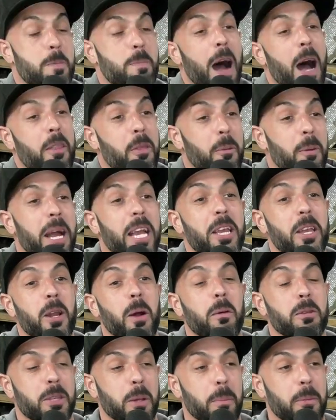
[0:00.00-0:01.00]
by the way, you
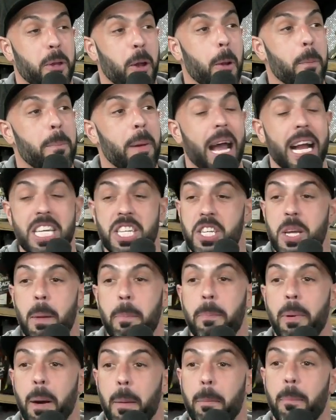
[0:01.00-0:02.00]
know some dirtbag
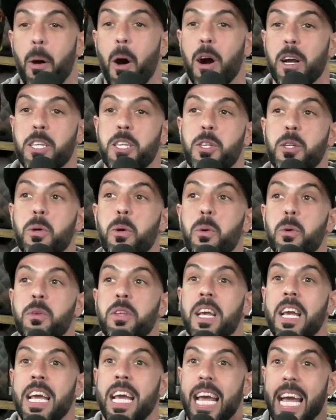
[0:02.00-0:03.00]
shit, but
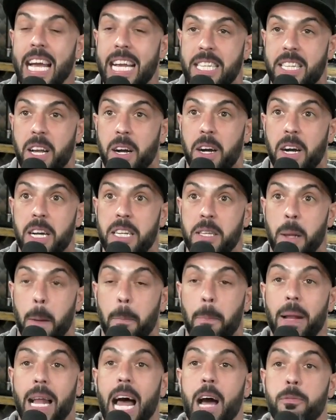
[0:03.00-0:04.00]
Barstools is a
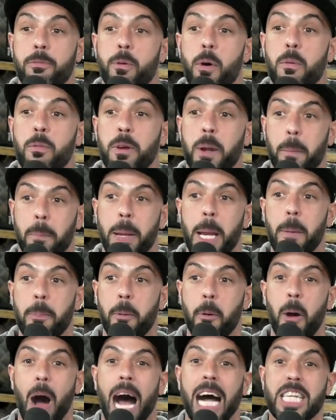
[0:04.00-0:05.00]
platform for the
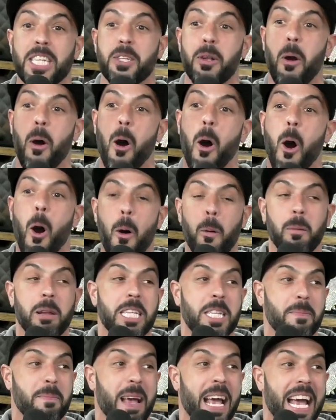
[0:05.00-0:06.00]
people. I saw a
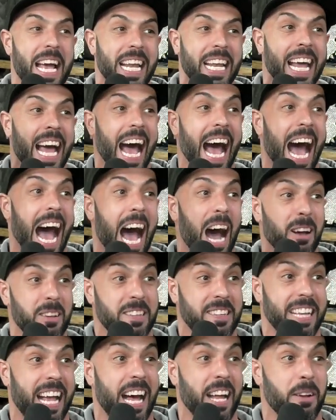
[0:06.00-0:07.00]
homeless man
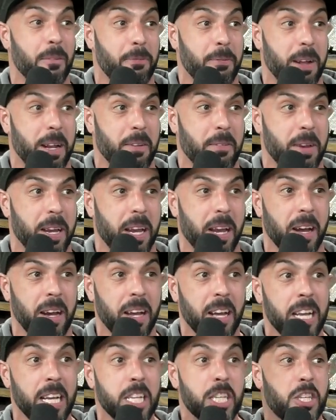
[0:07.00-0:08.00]
outside in front of here
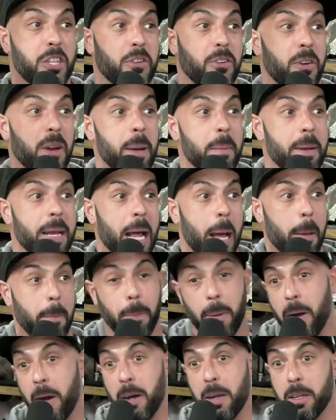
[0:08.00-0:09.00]
screaming at
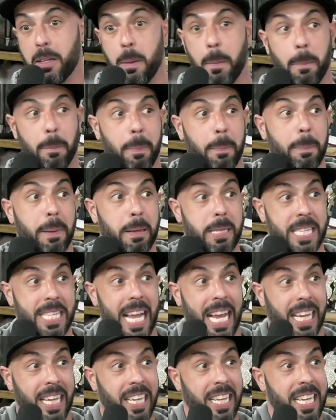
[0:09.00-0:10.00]
the
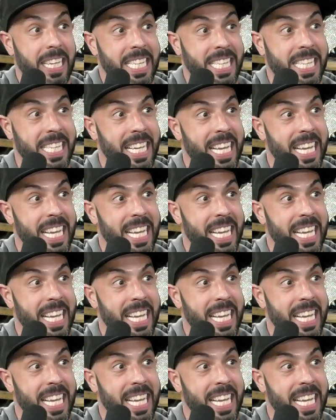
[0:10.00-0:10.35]
cyclist,